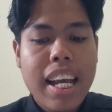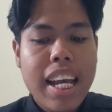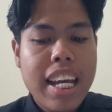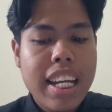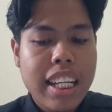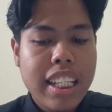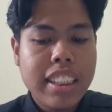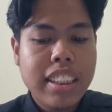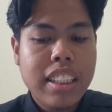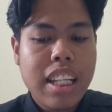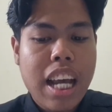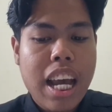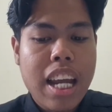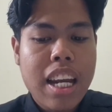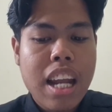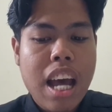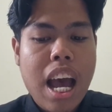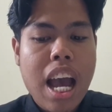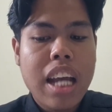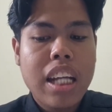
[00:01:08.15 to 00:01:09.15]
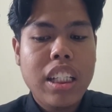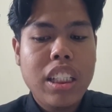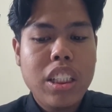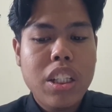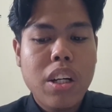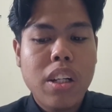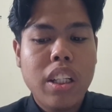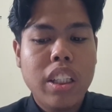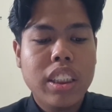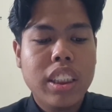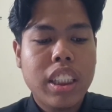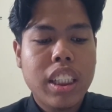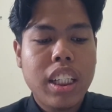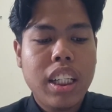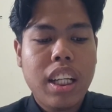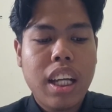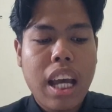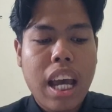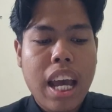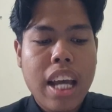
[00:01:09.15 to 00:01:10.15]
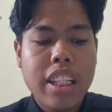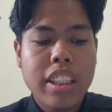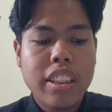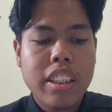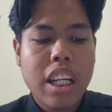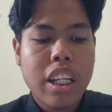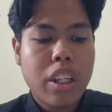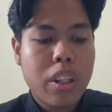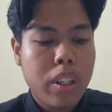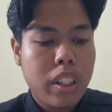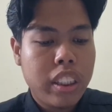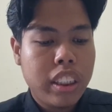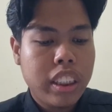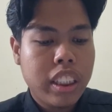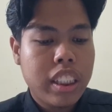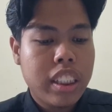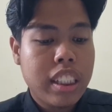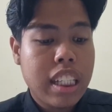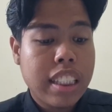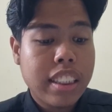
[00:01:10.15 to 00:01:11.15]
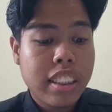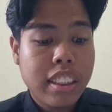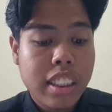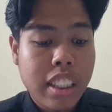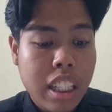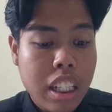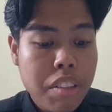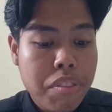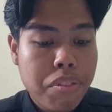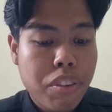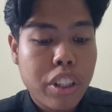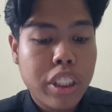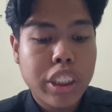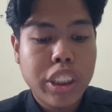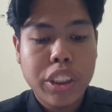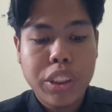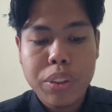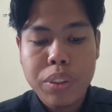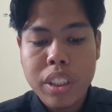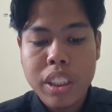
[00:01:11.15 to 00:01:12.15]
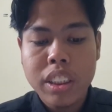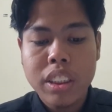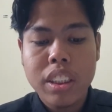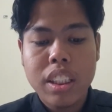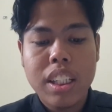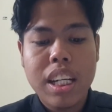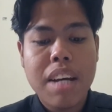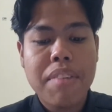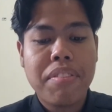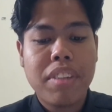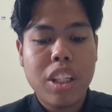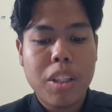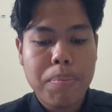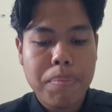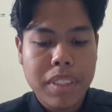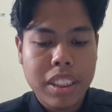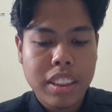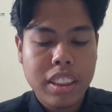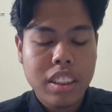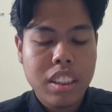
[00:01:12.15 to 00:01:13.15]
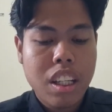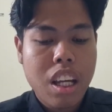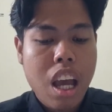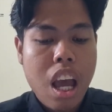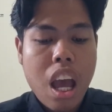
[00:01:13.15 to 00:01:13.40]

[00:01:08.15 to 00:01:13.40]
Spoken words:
It is an ideological and psychological necessity for student development.